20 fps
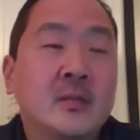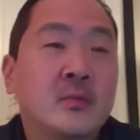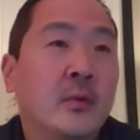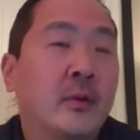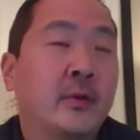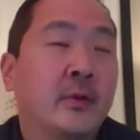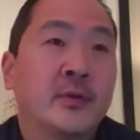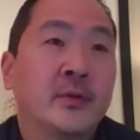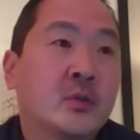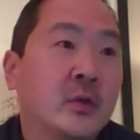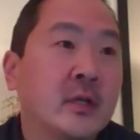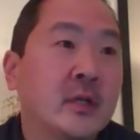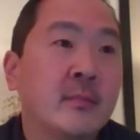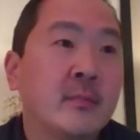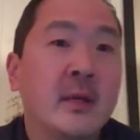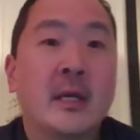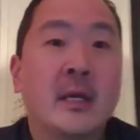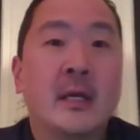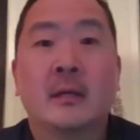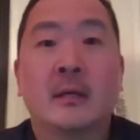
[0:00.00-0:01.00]
whether it's
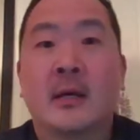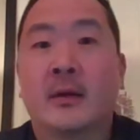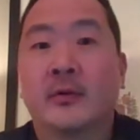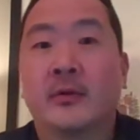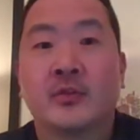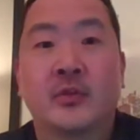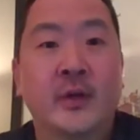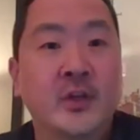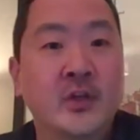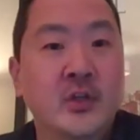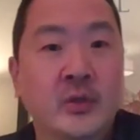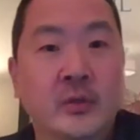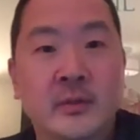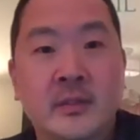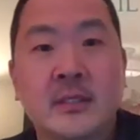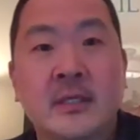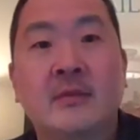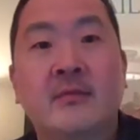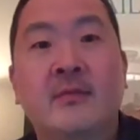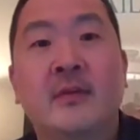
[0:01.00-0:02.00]
streaming, kind of traditional
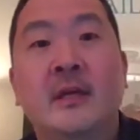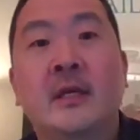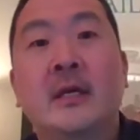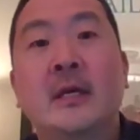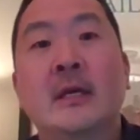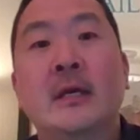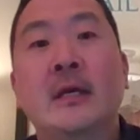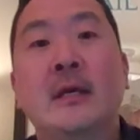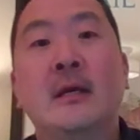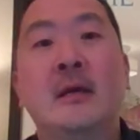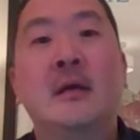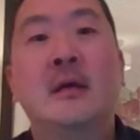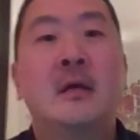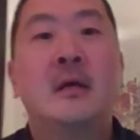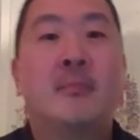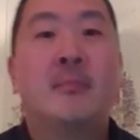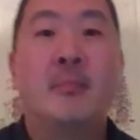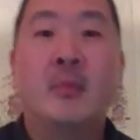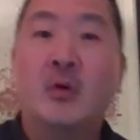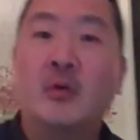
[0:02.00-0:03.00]
TV,
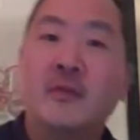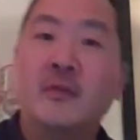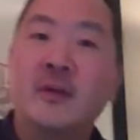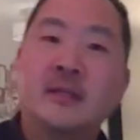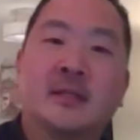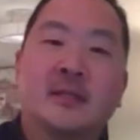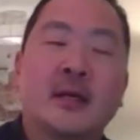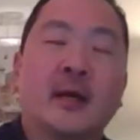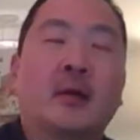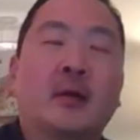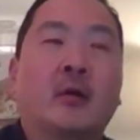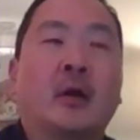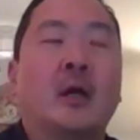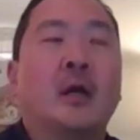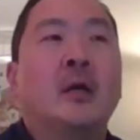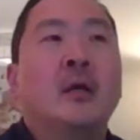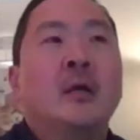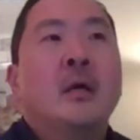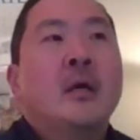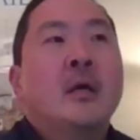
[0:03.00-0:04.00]
movies, et
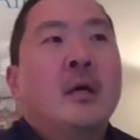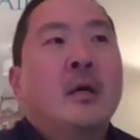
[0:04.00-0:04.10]
cetera.